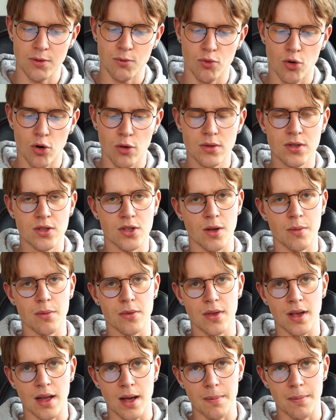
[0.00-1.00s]
wrote
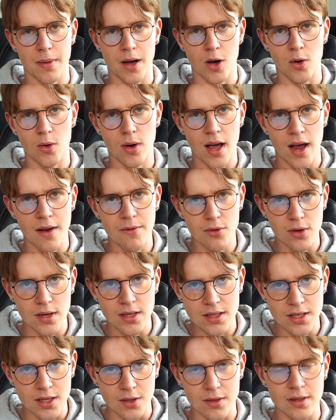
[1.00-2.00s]
something about every
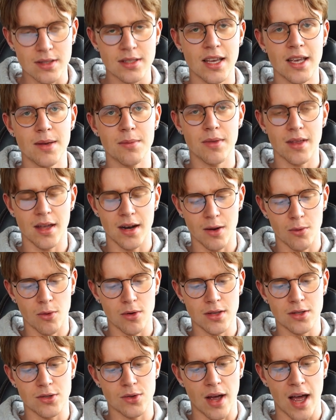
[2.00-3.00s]
single tip that I
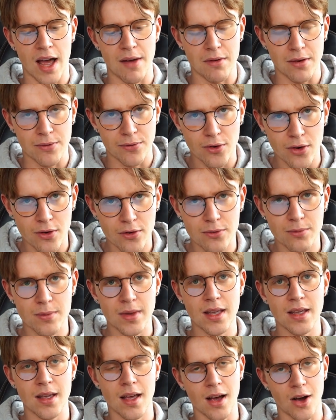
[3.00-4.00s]
wanted to have in front of
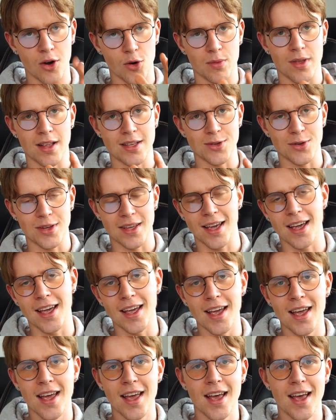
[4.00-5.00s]
me. I hope that's okay.